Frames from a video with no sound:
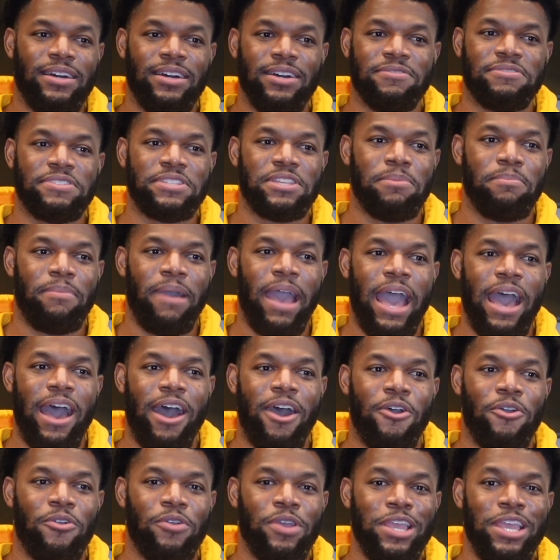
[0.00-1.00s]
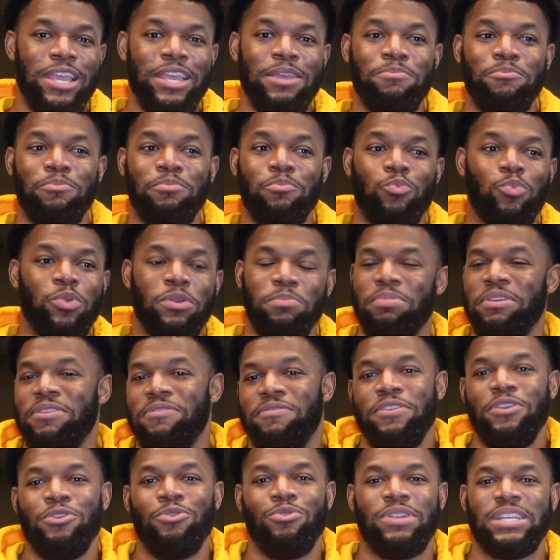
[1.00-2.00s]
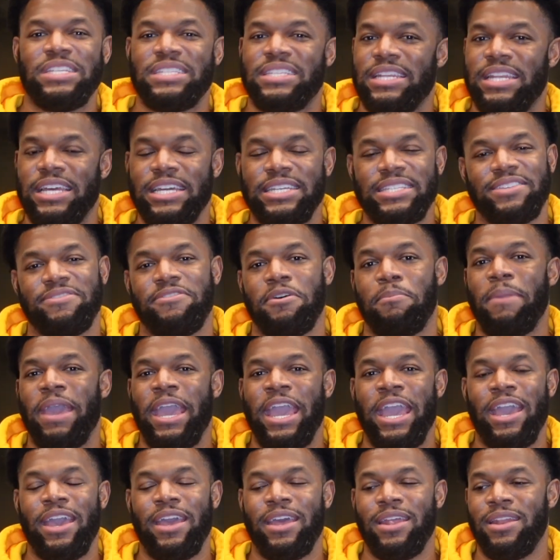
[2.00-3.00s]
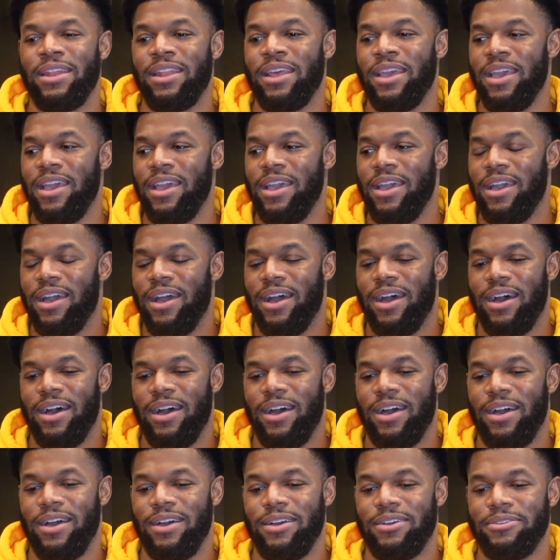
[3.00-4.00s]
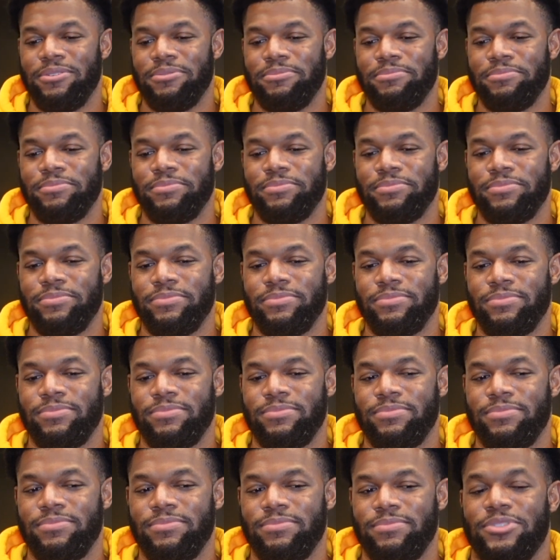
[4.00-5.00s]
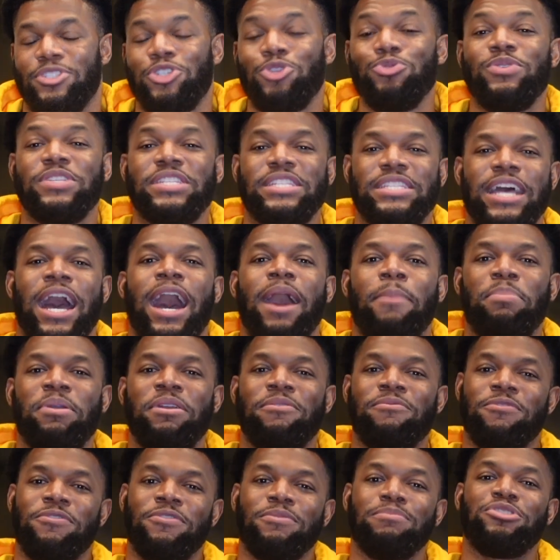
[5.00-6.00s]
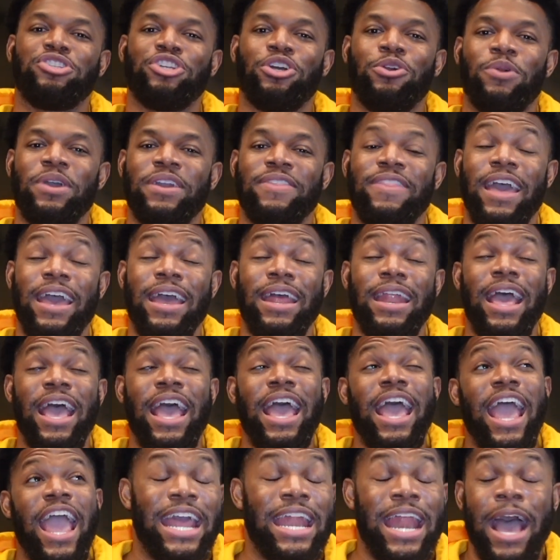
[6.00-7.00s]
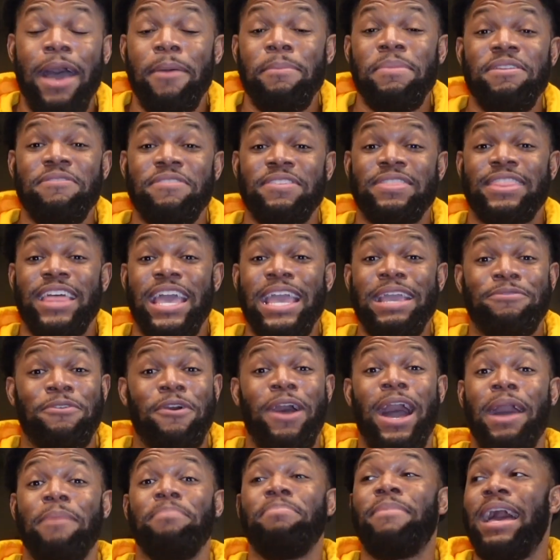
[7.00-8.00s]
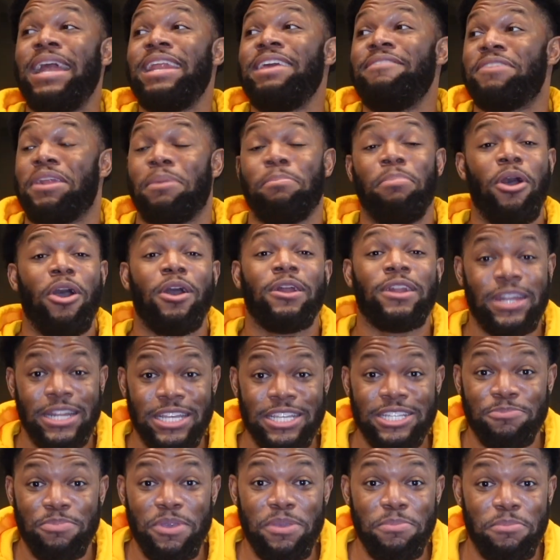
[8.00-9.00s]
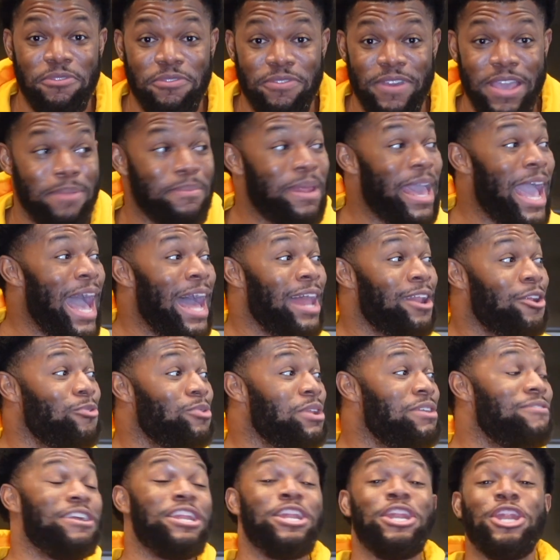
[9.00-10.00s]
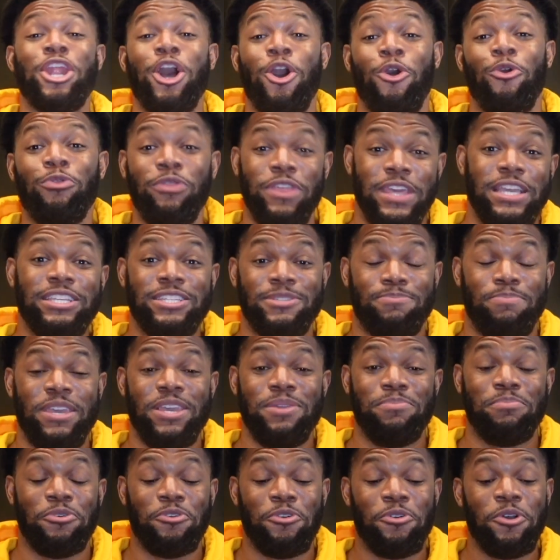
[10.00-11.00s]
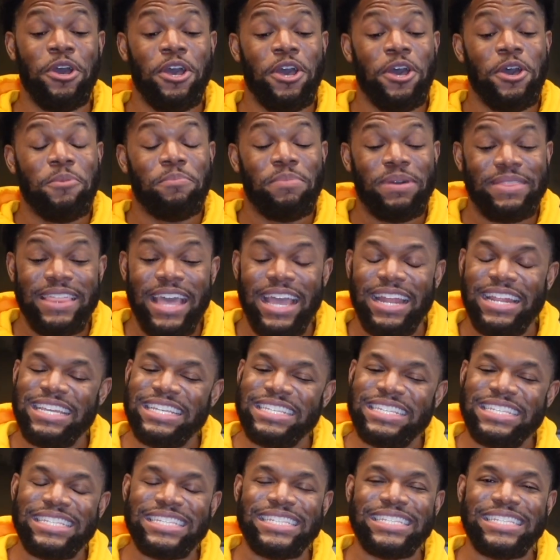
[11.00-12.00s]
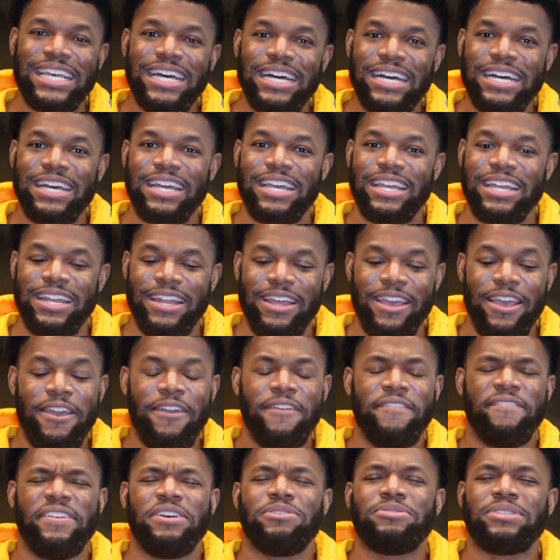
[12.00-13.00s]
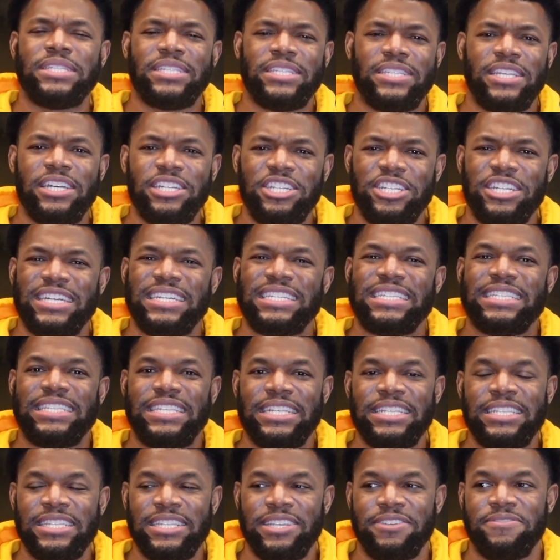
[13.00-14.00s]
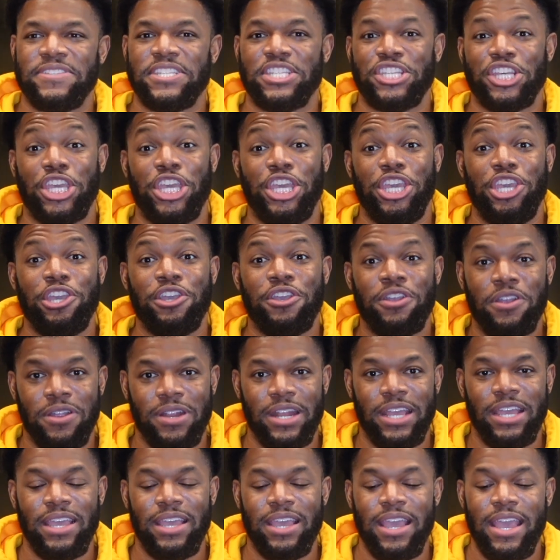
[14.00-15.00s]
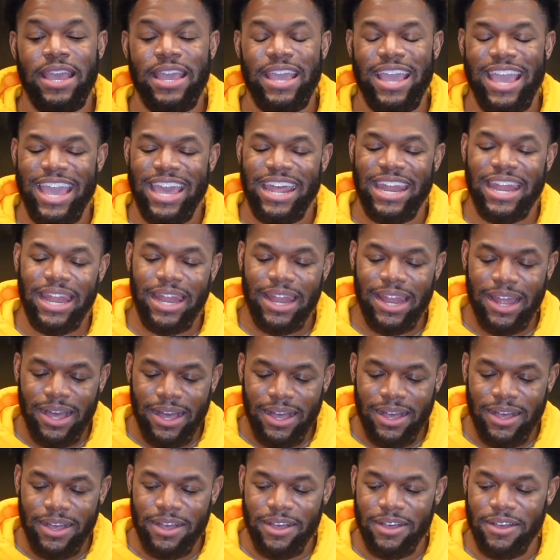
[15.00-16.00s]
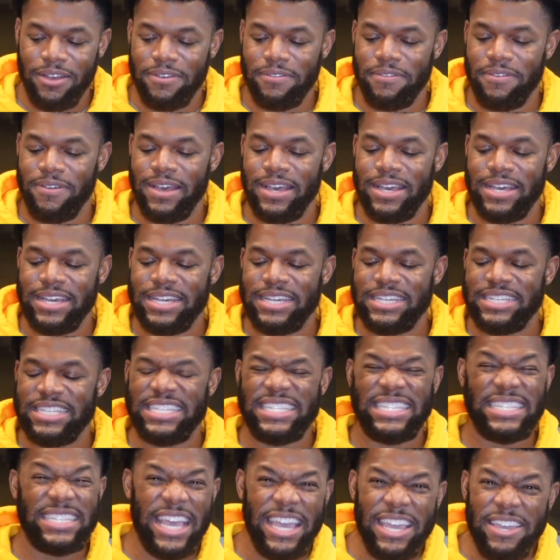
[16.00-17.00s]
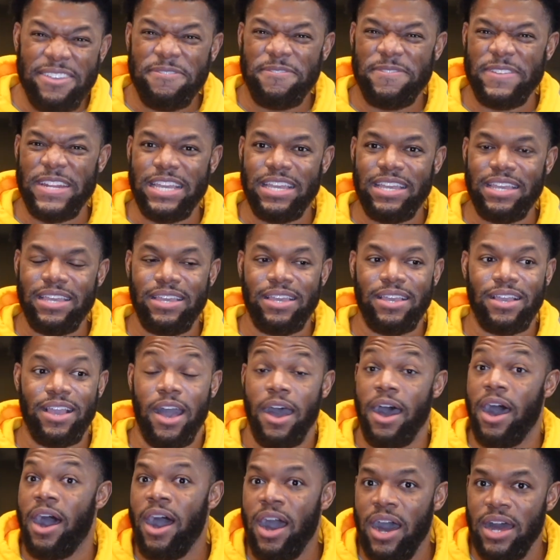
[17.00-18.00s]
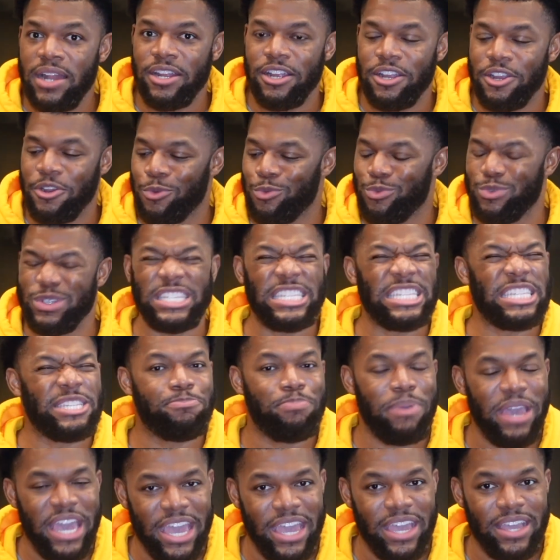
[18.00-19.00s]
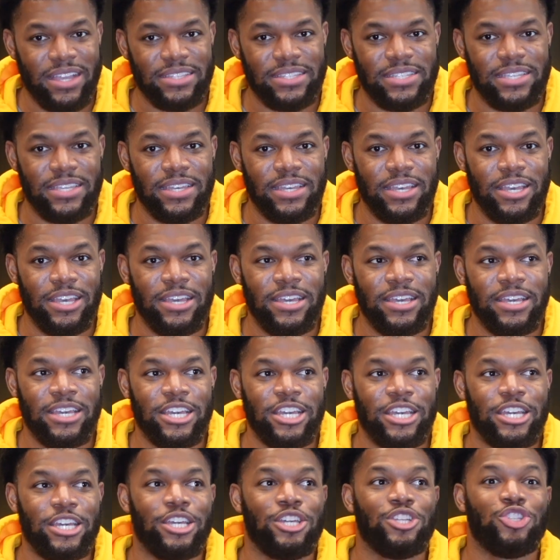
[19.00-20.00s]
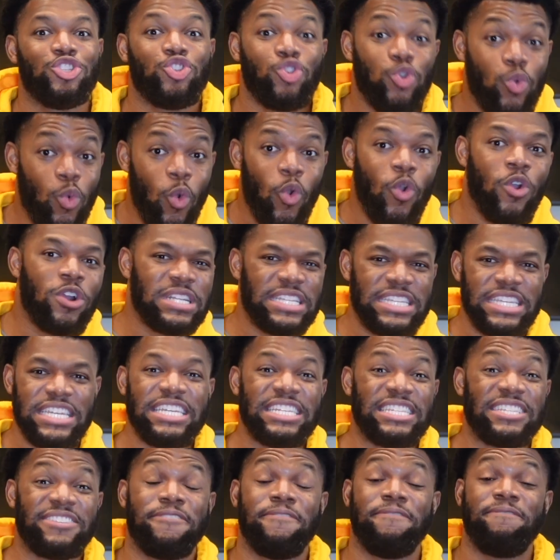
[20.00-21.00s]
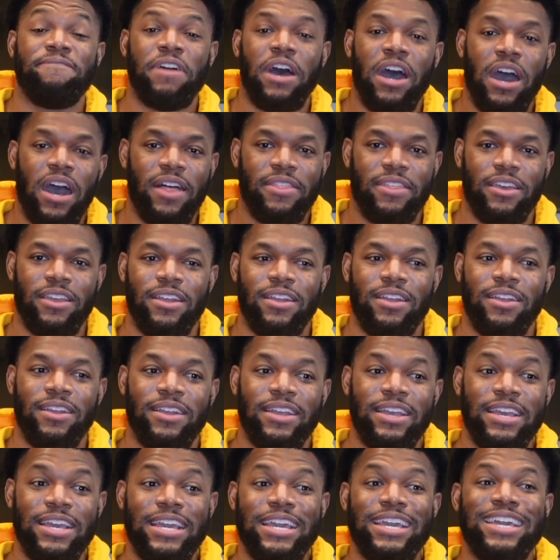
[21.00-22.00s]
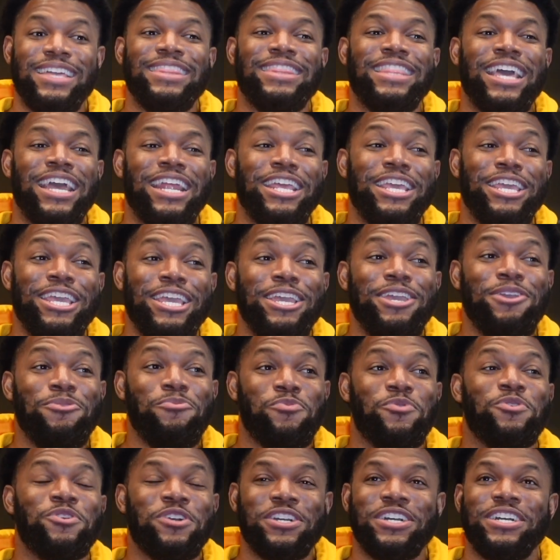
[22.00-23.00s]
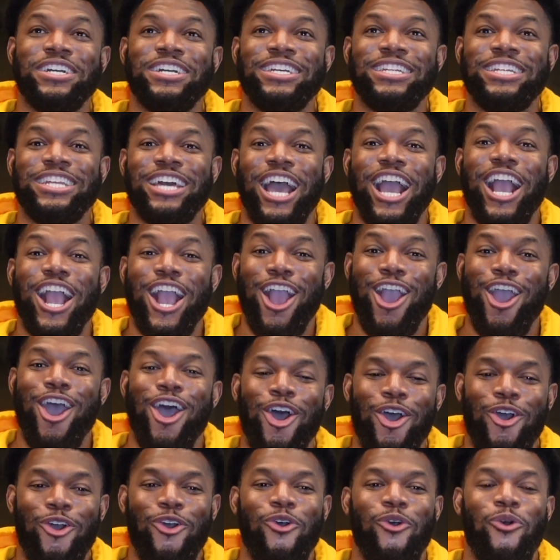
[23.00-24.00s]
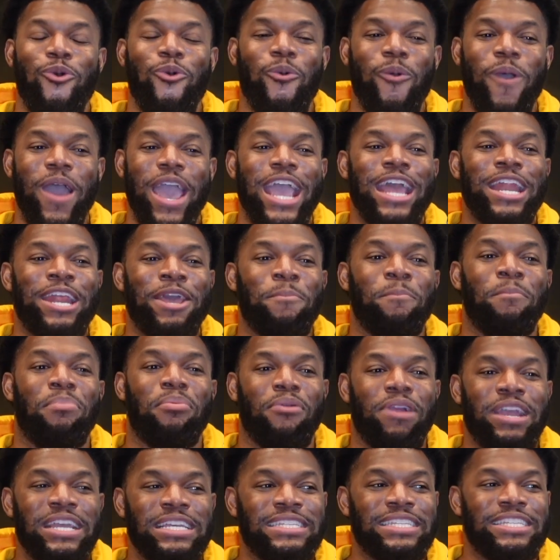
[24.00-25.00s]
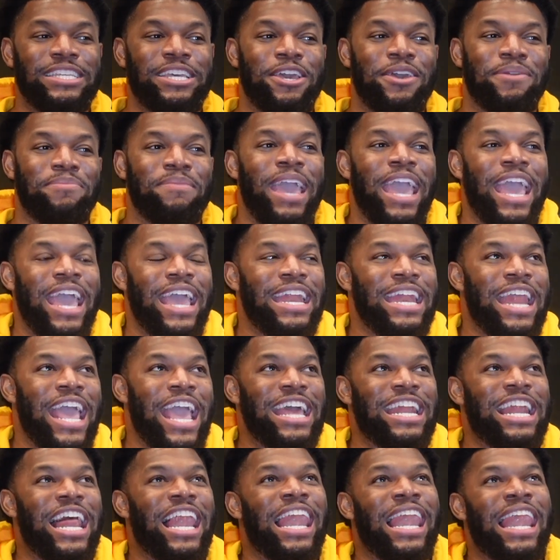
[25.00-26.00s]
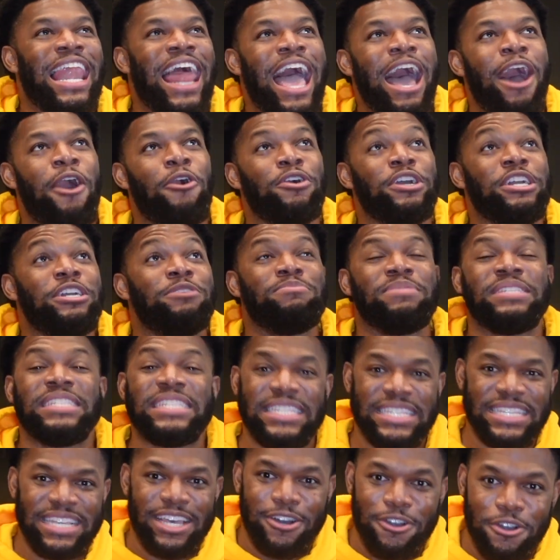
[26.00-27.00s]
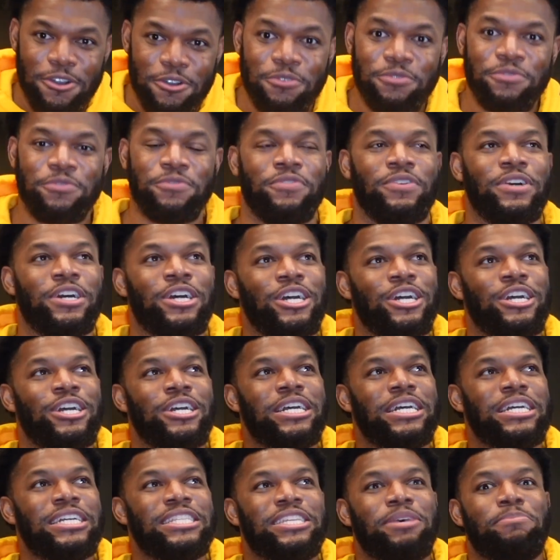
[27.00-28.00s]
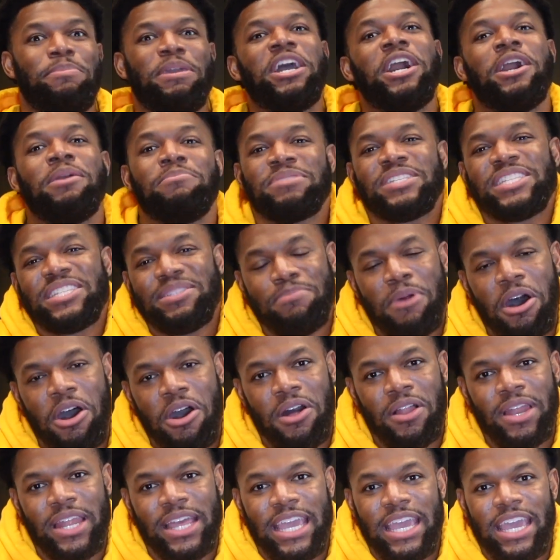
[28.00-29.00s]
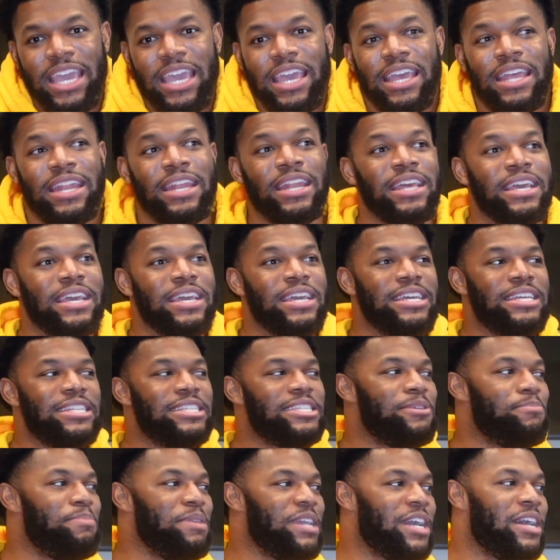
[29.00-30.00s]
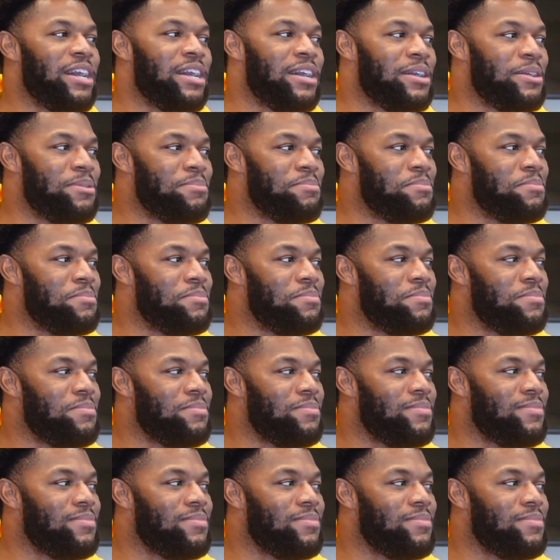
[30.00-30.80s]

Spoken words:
of somehow he would be viewed as less of a man to stop him from showing that. And I'm even thankful, I'm not even a part of these people's family. I don't even know these people, but that his son felt such a sense of security and love, safety, honor, respect towards his father, that he would go and embrace him and allow himself to become small again, to become